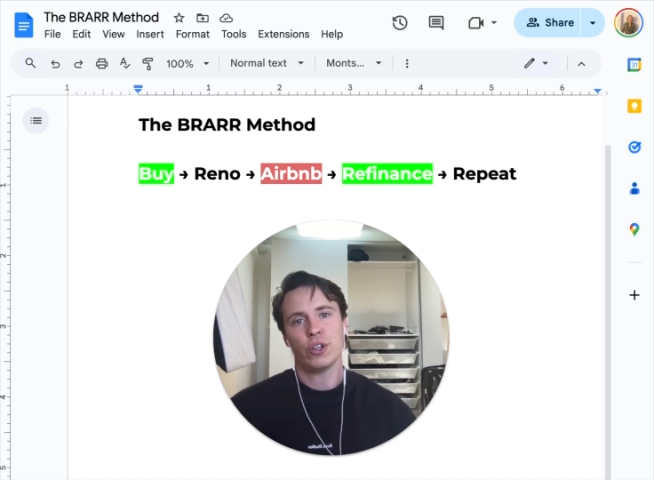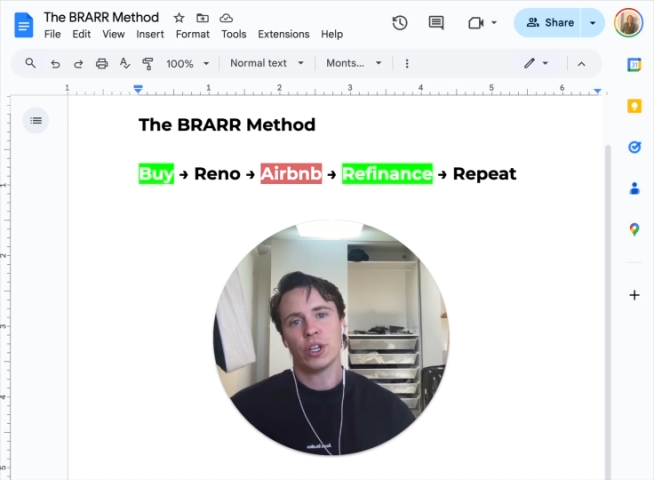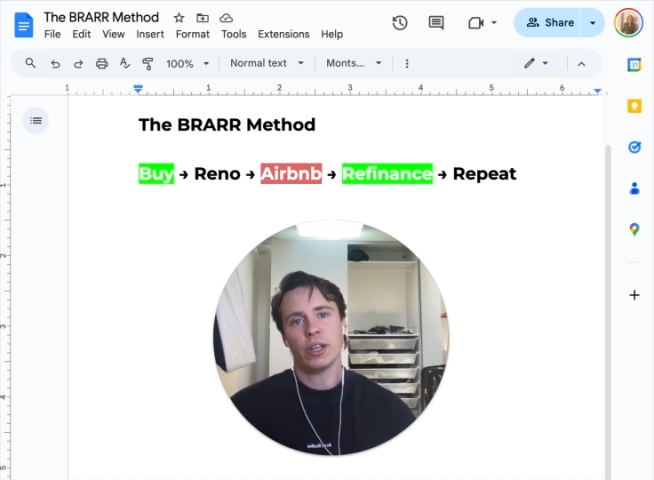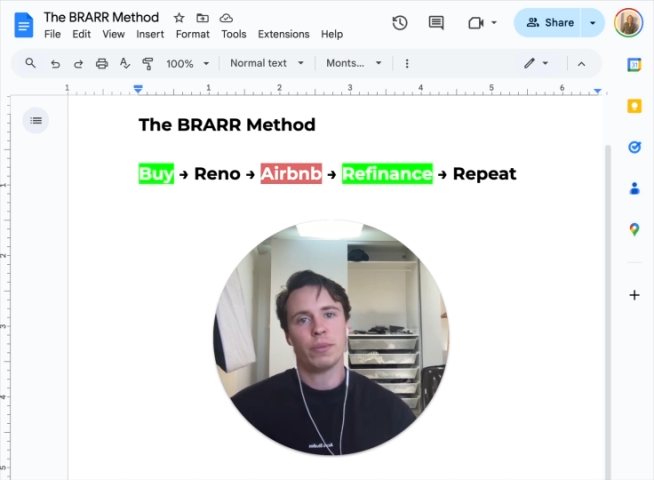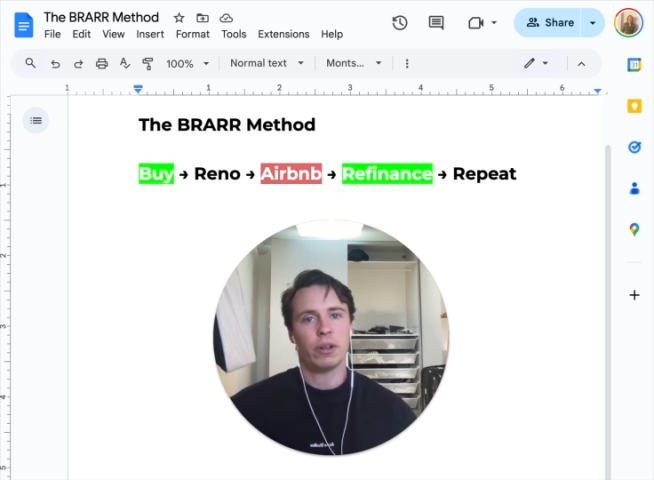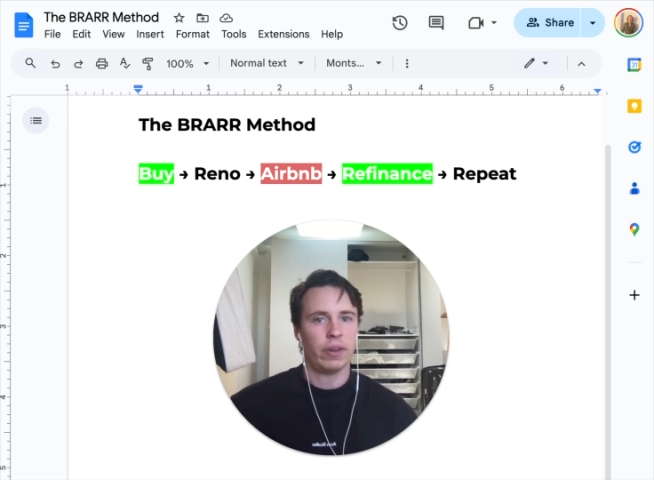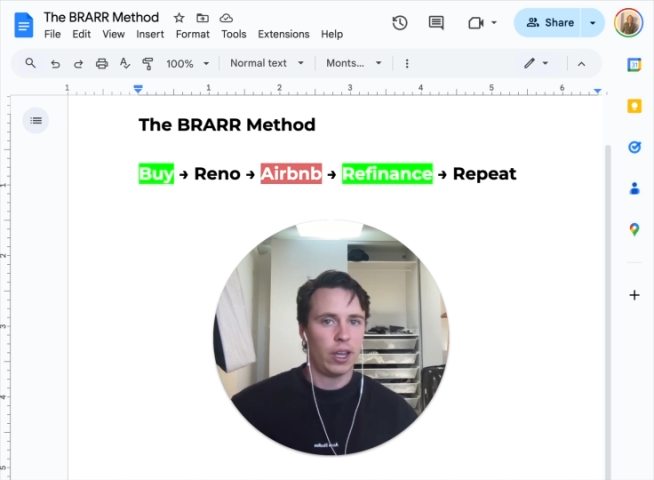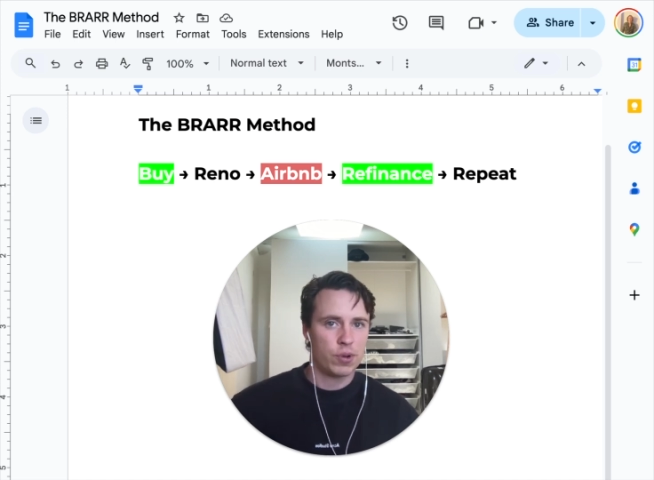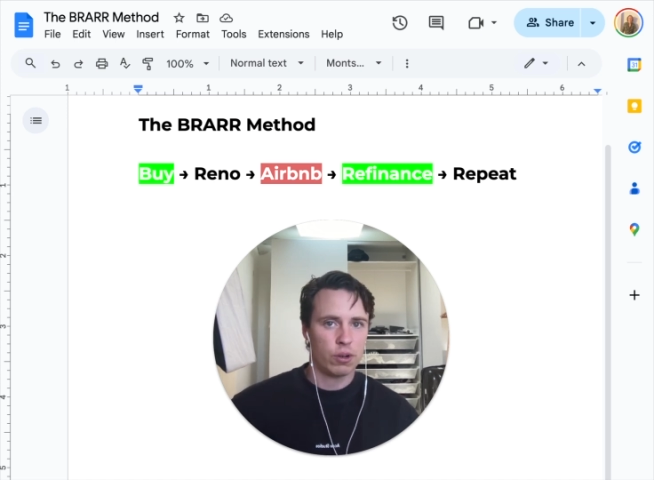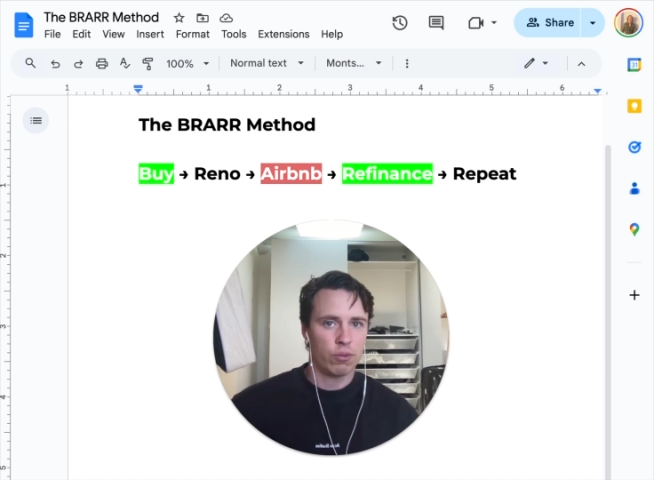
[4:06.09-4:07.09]
a bit of a
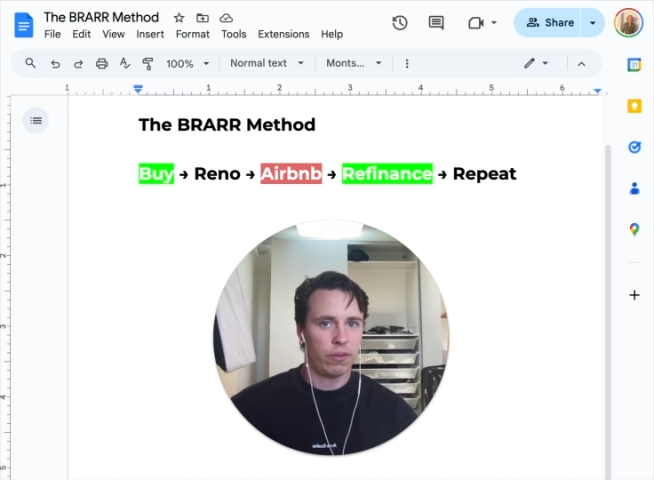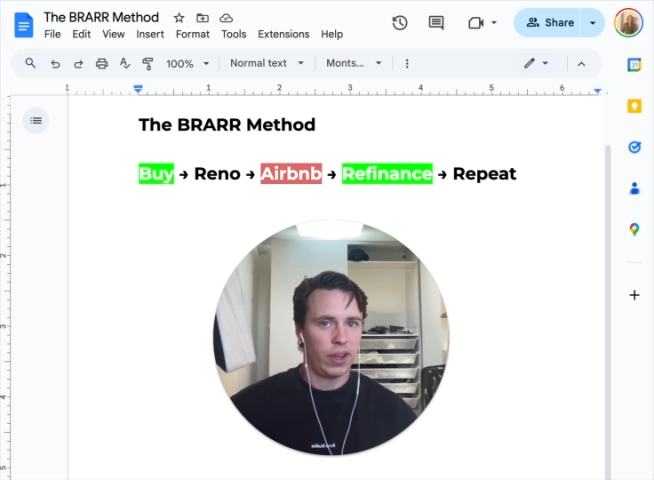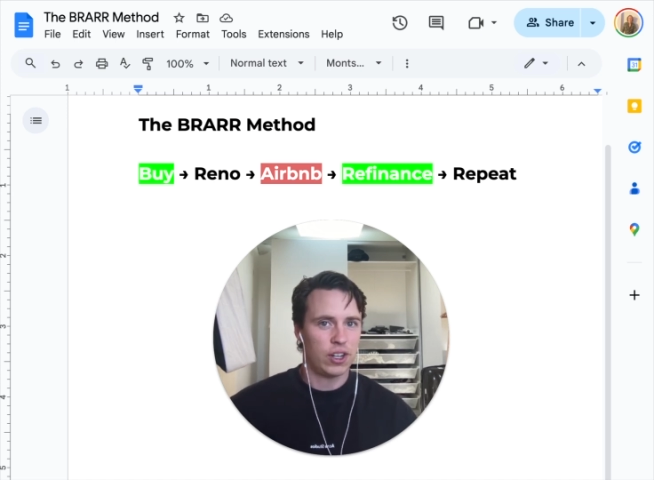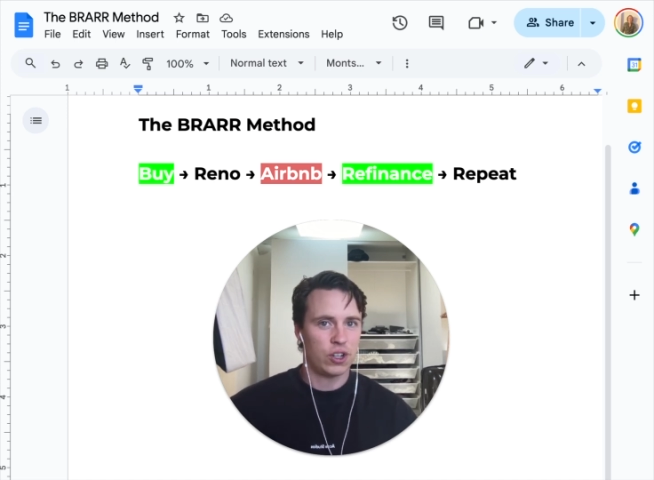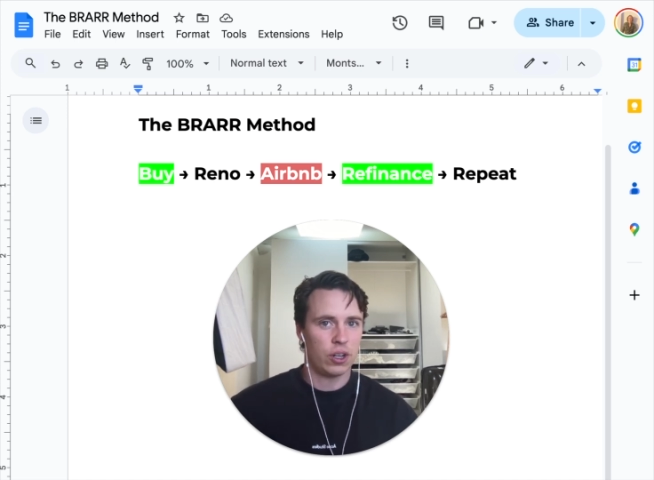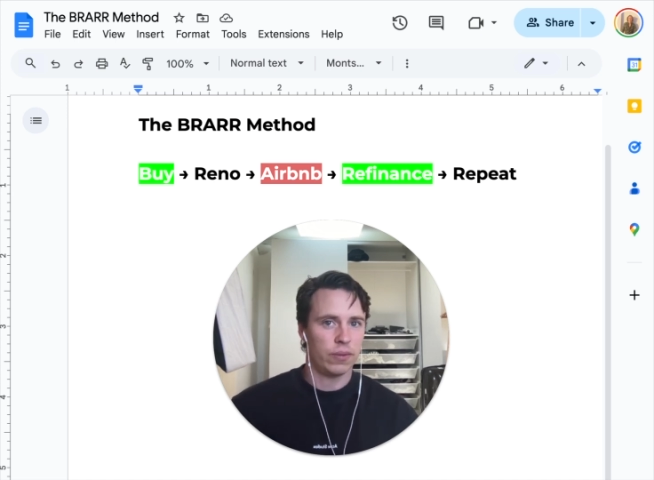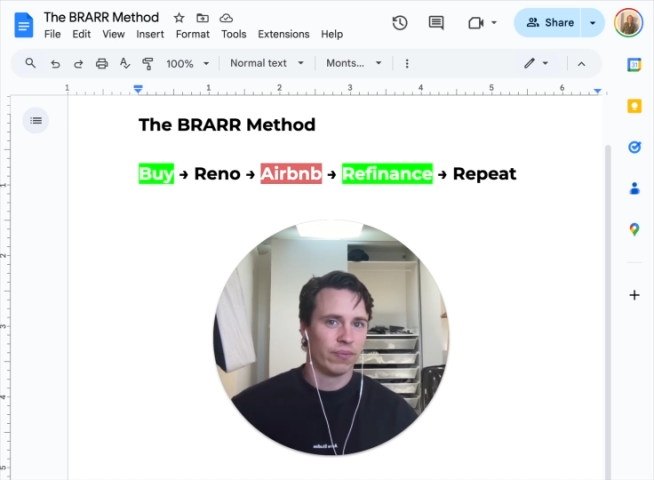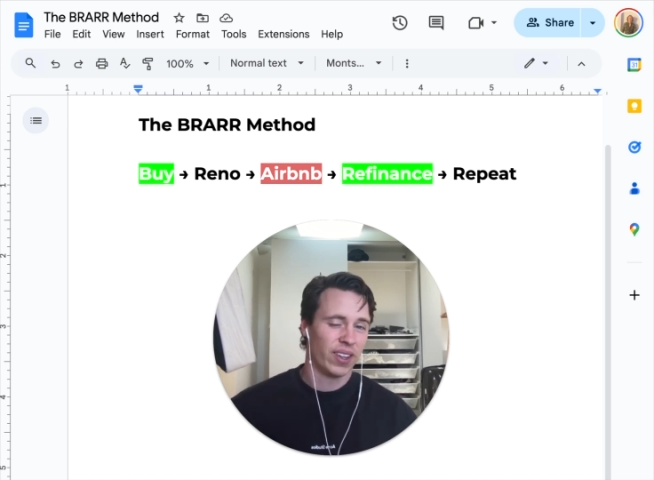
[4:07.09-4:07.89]
hipster renovation.